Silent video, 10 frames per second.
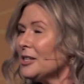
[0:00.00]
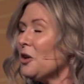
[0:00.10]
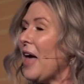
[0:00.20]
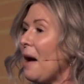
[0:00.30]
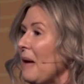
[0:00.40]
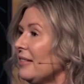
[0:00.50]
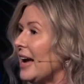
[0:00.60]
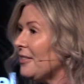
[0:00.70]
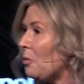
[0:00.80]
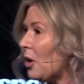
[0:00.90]
So that may
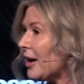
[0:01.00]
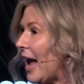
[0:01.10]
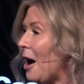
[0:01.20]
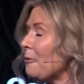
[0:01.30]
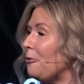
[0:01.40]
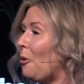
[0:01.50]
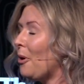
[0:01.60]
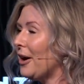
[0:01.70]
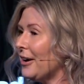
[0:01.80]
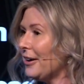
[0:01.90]
lay the work out
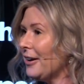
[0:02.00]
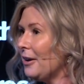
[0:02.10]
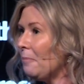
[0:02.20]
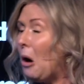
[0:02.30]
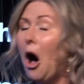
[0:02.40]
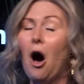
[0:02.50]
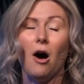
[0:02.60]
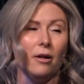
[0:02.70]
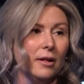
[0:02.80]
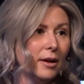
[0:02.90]
for
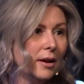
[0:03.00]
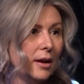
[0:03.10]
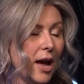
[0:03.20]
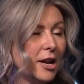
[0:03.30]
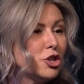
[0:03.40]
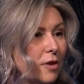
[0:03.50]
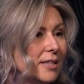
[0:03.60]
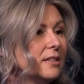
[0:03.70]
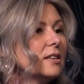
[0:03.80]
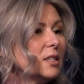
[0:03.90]
Paul in
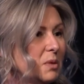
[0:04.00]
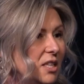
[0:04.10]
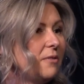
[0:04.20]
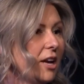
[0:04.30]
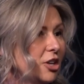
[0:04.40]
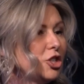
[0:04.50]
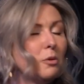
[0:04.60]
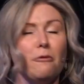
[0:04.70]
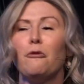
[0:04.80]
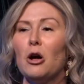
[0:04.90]
addressing this specific
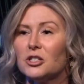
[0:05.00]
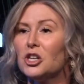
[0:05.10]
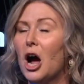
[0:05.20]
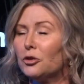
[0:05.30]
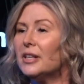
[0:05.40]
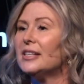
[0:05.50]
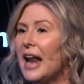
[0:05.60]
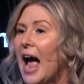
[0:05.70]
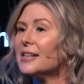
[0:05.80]
issue of false doctrines and